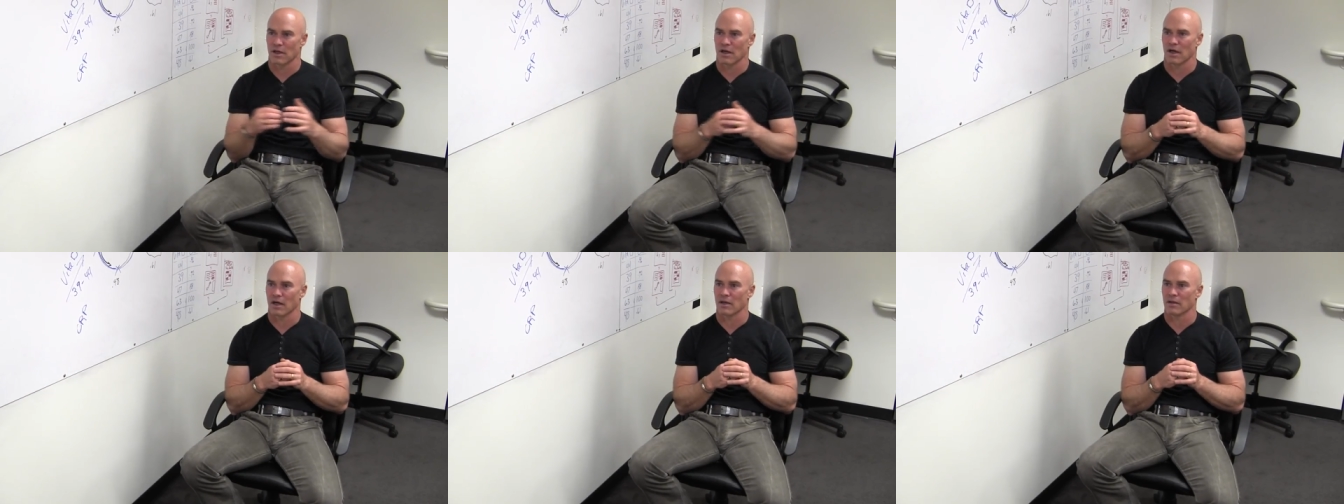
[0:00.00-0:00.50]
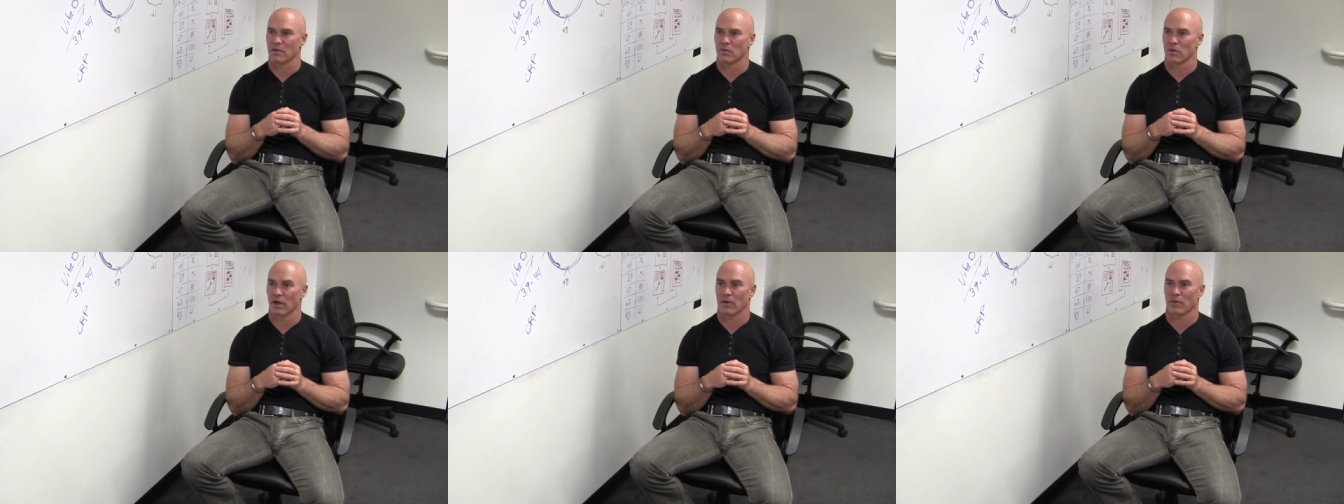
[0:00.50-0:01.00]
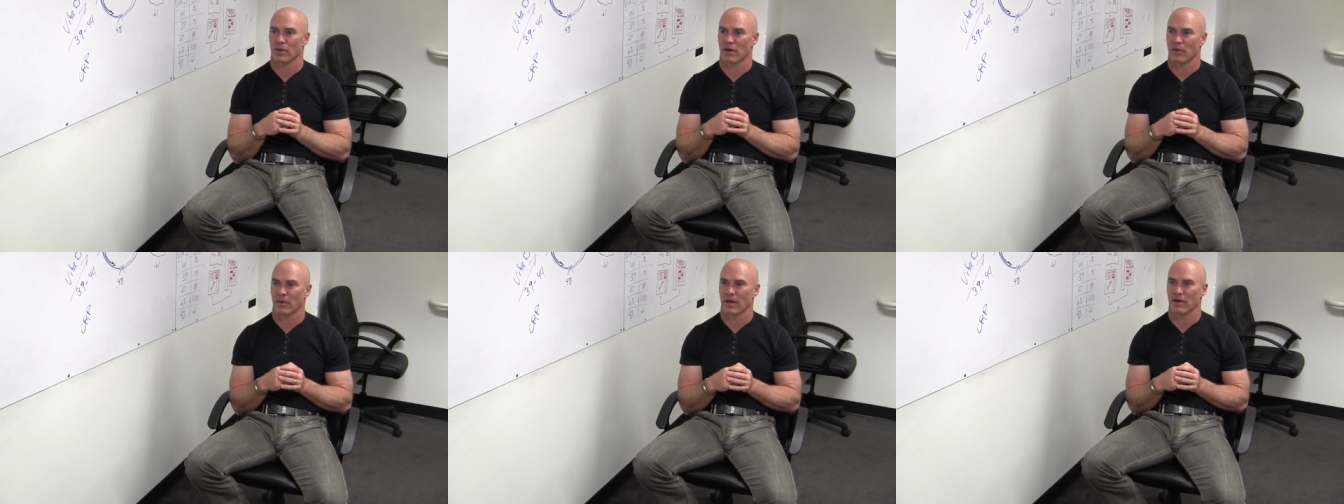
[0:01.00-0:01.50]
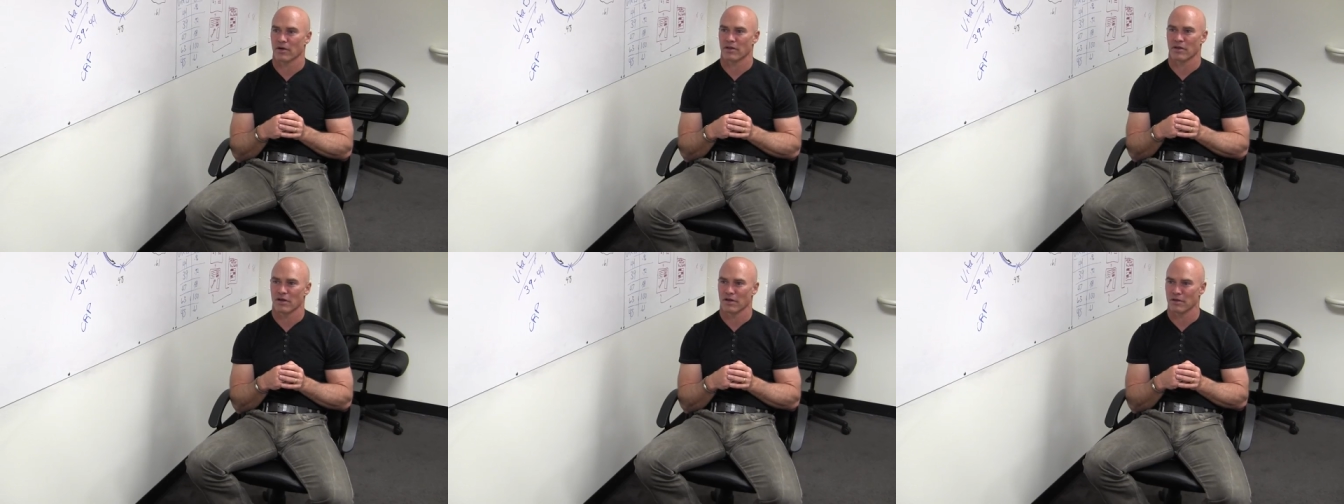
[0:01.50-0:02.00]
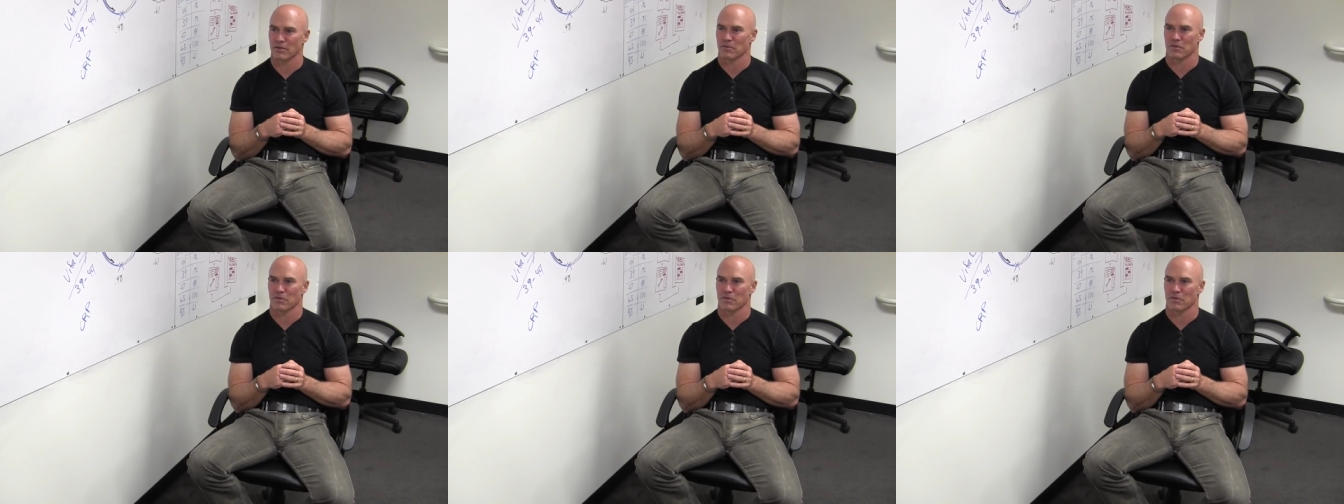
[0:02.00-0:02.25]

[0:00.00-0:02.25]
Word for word: Uh, yep. We're not running around in the hunt